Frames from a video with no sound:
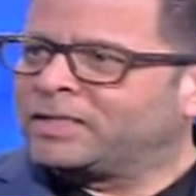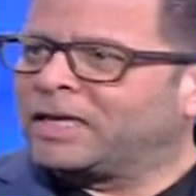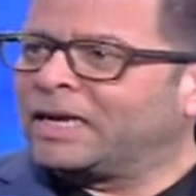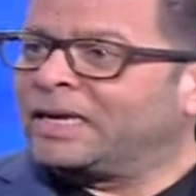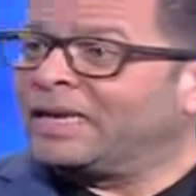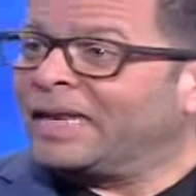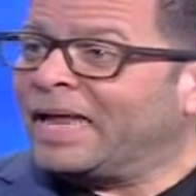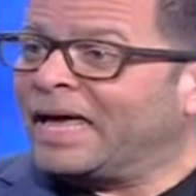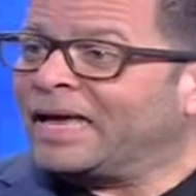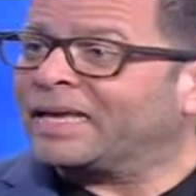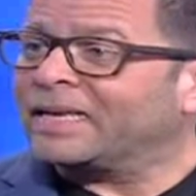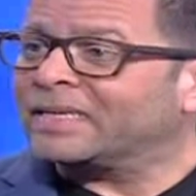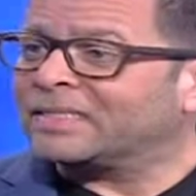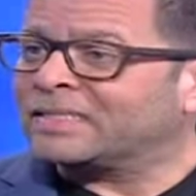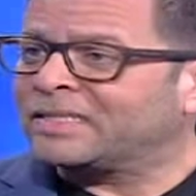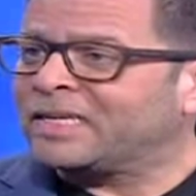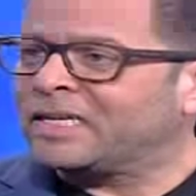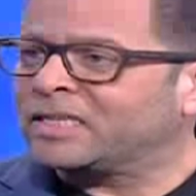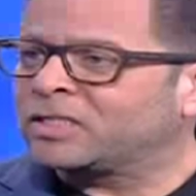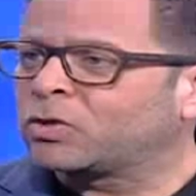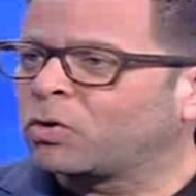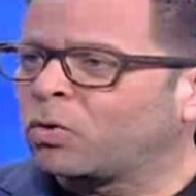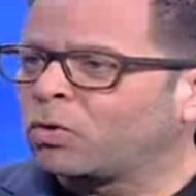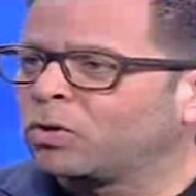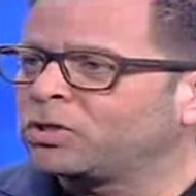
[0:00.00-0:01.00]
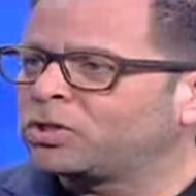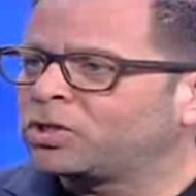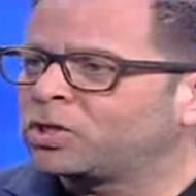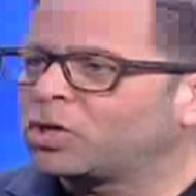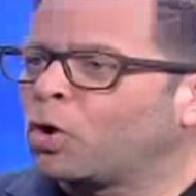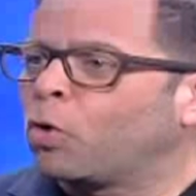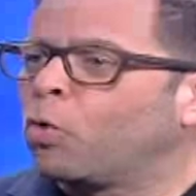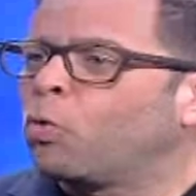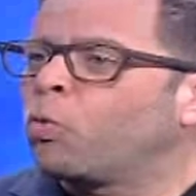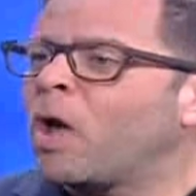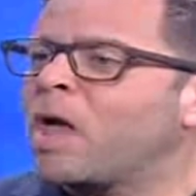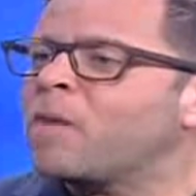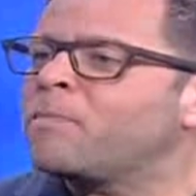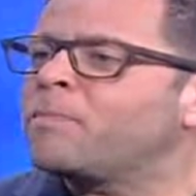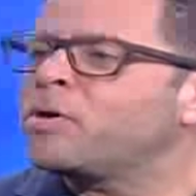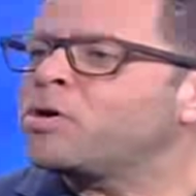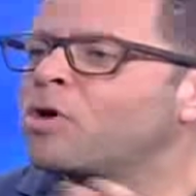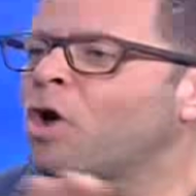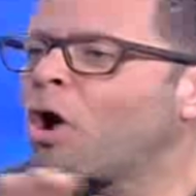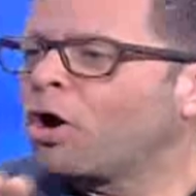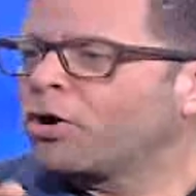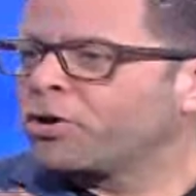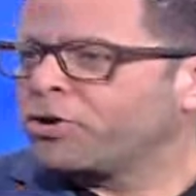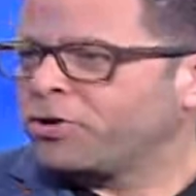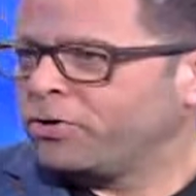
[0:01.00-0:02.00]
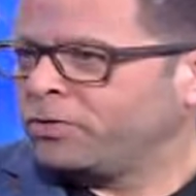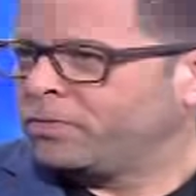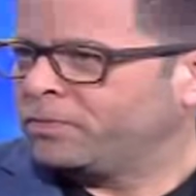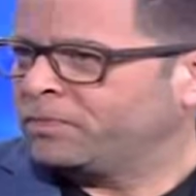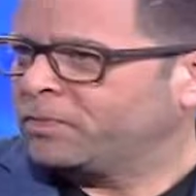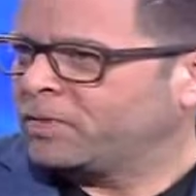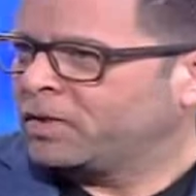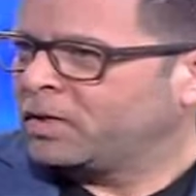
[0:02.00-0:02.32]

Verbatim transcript: the legacy is going to go way beyond you.